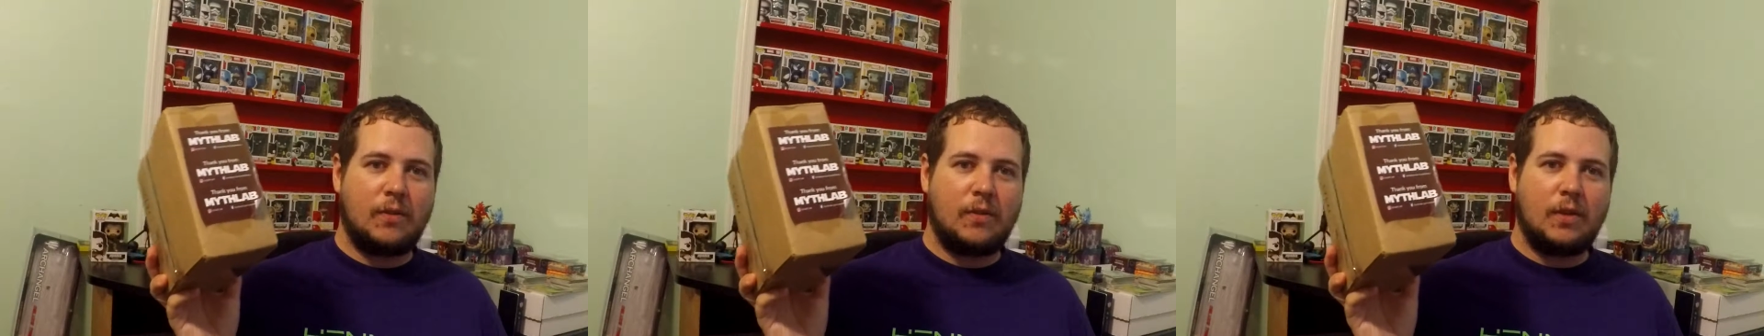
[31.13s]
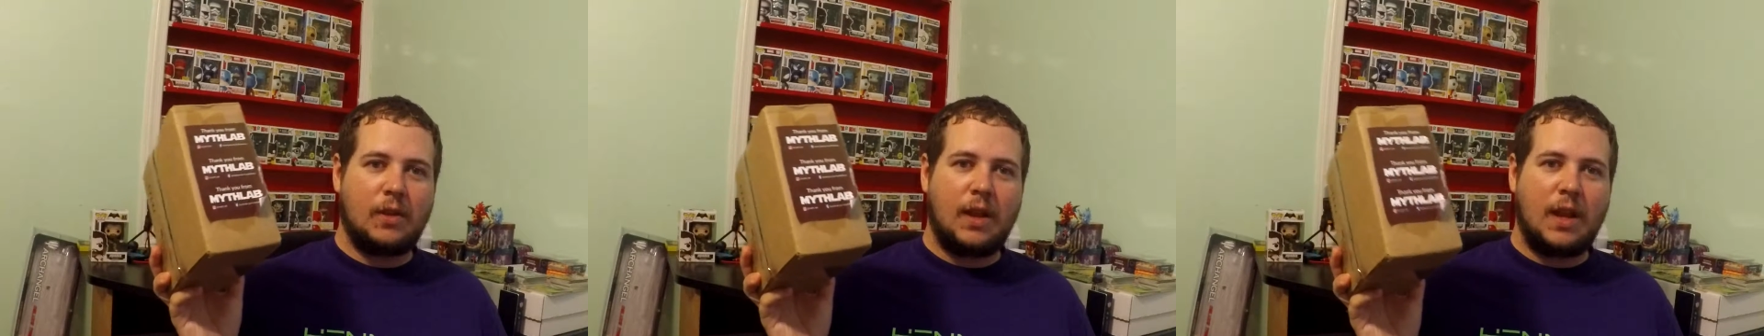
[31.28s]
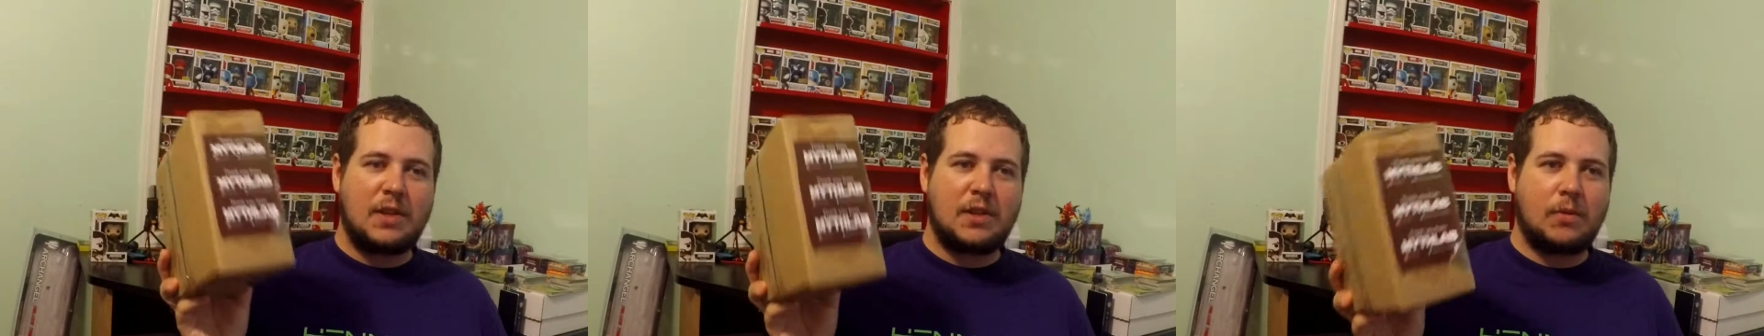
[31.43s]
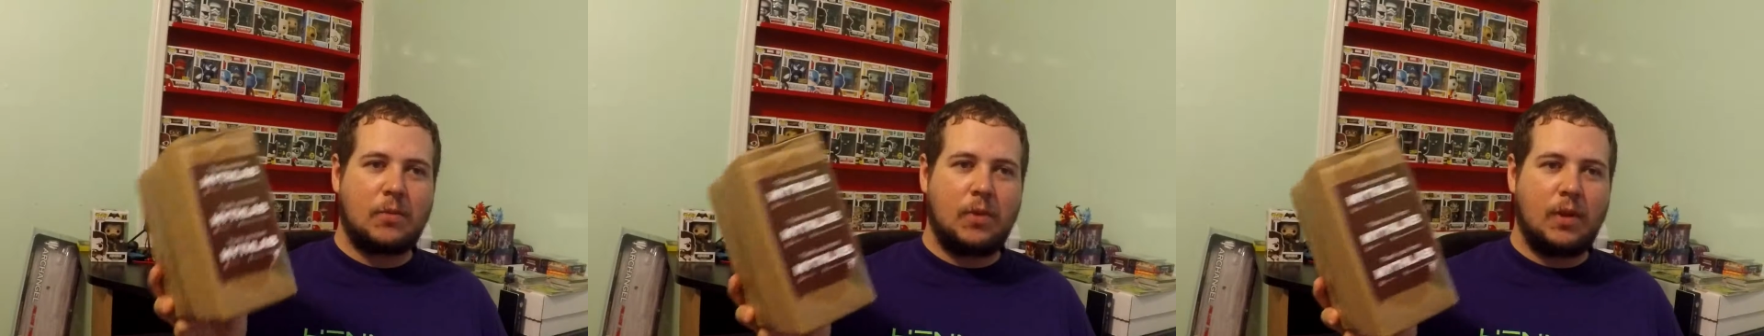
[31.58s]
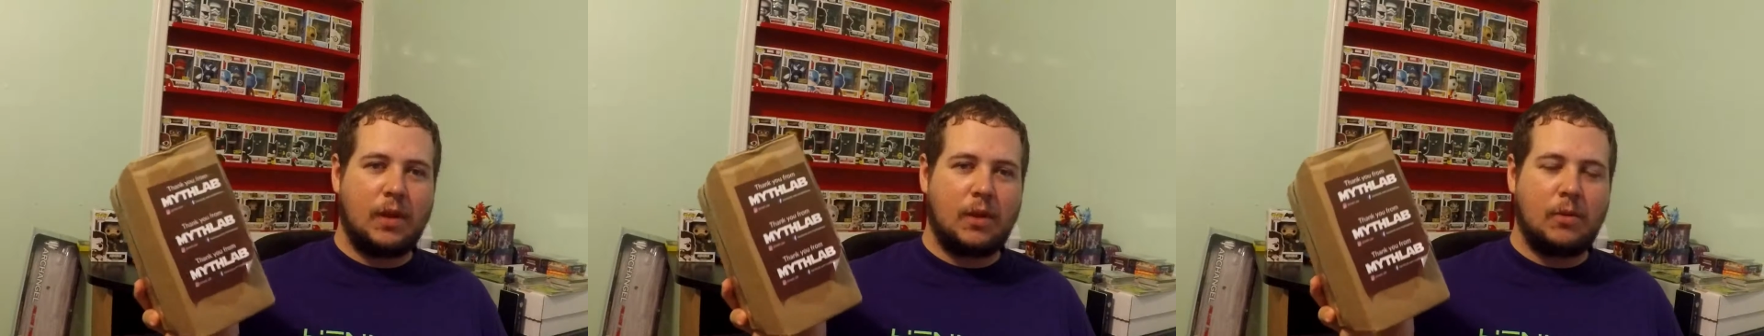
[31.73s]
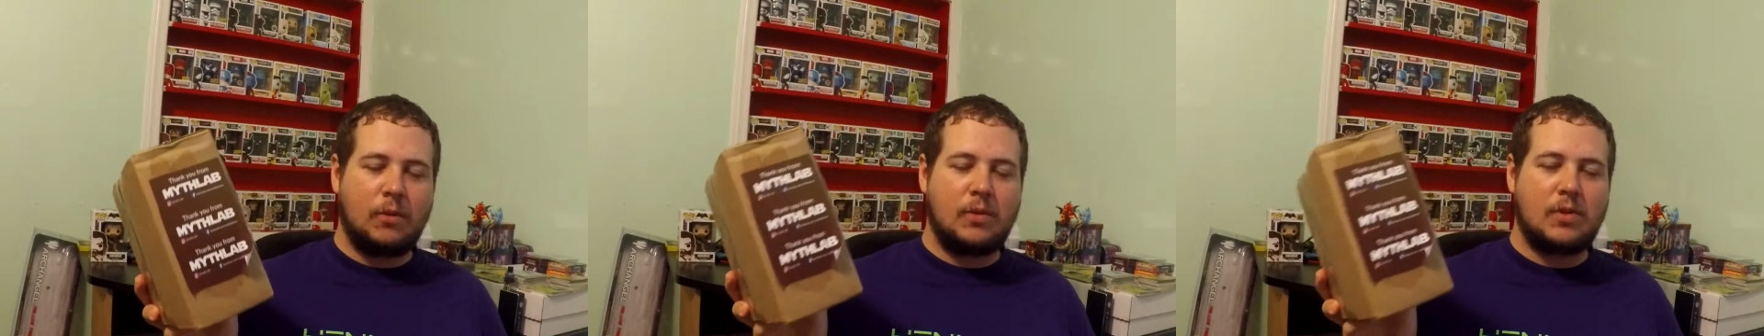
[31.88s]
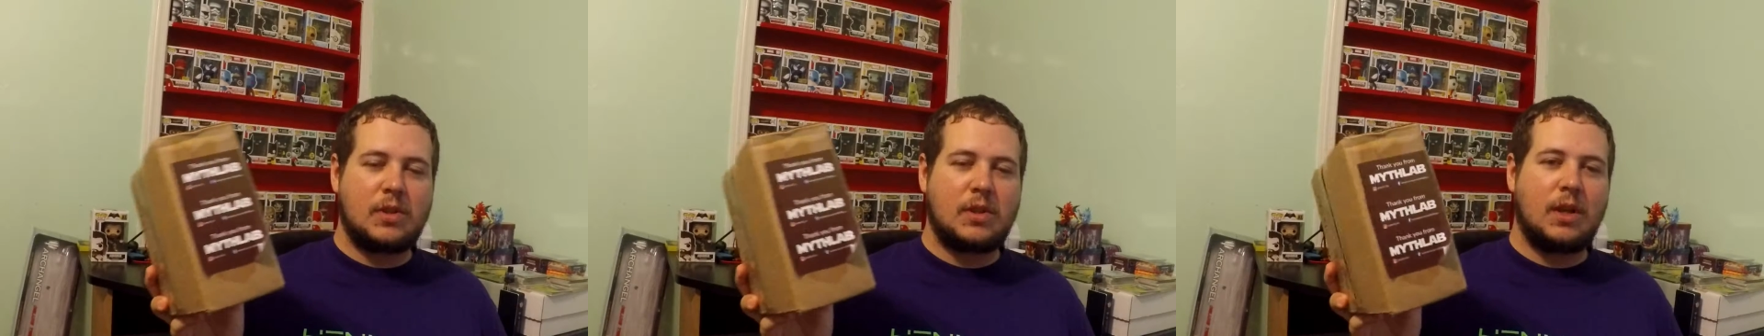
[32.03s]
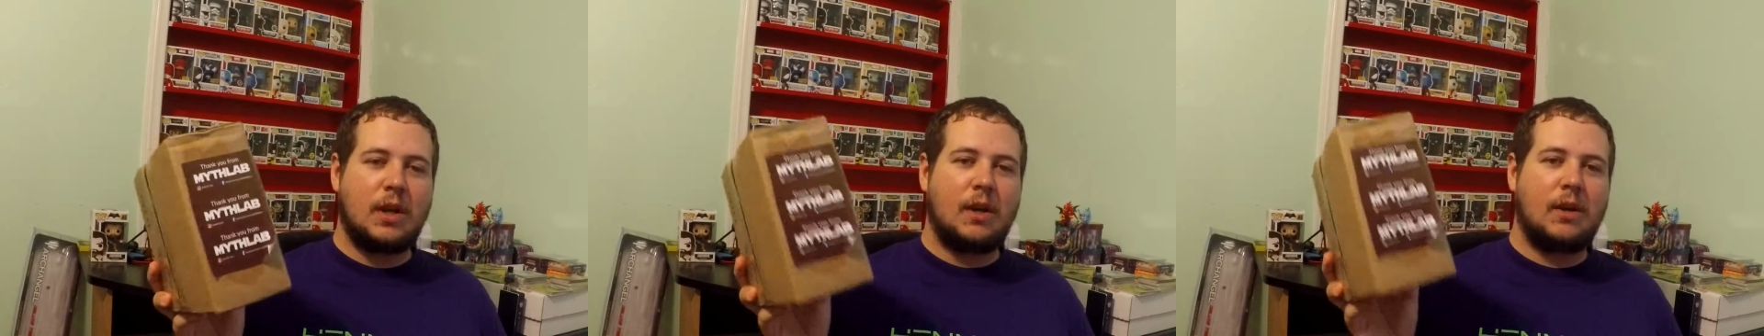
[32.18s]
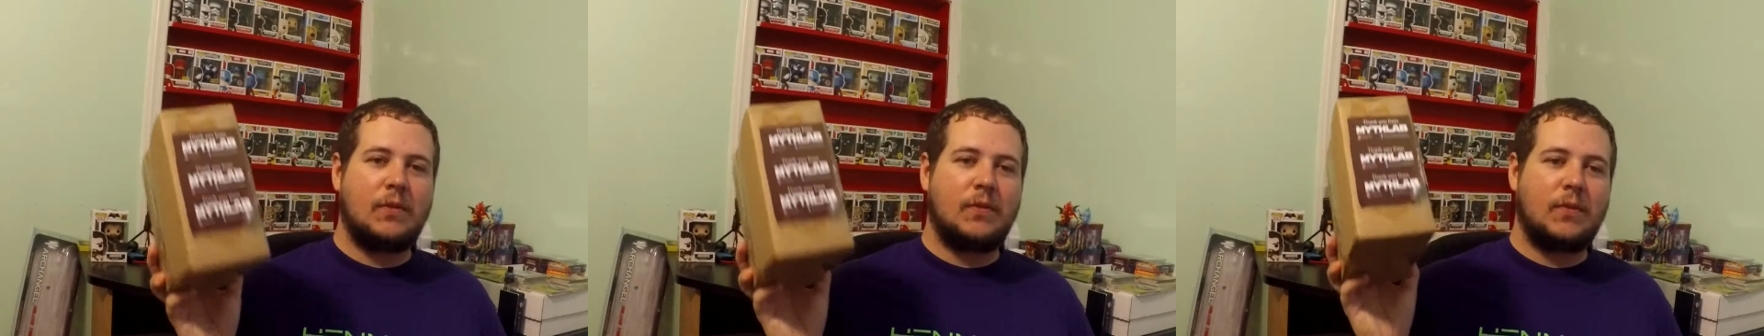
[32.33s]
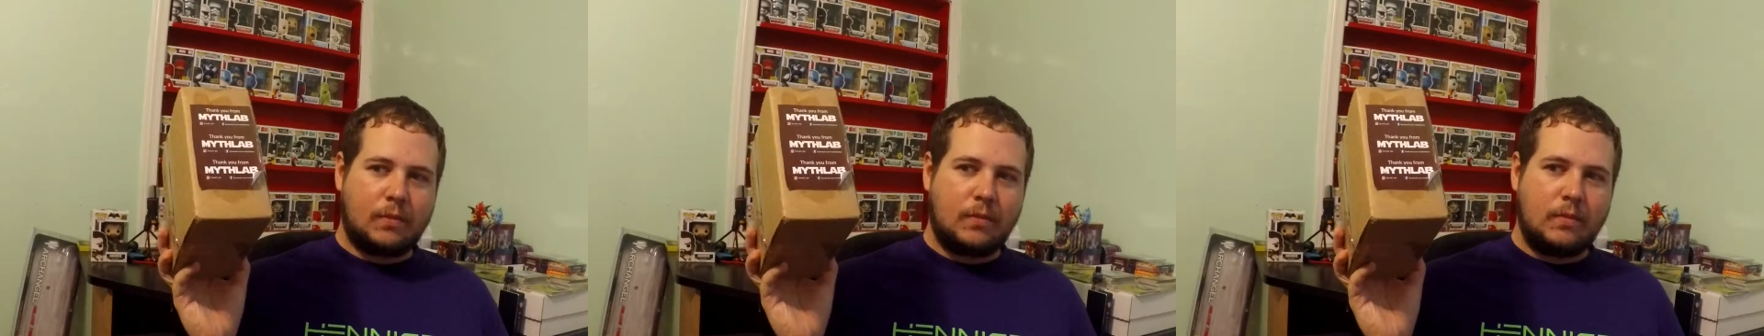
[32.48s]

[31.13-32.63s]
Lots of really cool stuff.